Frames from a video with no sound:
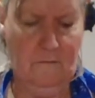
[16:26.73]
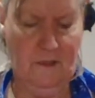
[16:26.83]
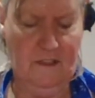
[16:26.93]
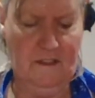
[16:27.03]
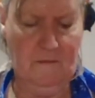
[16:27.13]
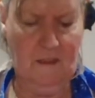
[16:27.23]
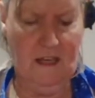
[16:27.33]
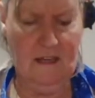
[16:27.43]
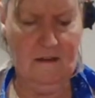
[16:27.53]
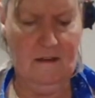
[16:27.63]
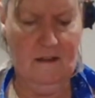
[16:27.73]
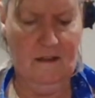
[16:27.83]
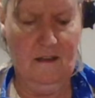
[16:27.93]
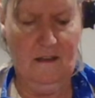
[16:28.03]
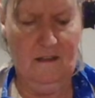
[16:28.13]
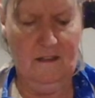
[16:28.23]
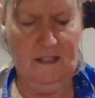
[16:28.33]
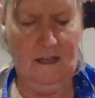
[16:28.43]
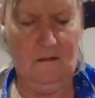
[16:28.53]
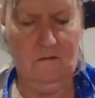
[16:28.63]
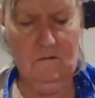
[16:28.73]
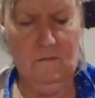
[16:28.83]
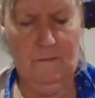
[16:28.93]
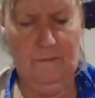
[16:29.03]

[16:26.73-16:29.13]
Bring some of that down.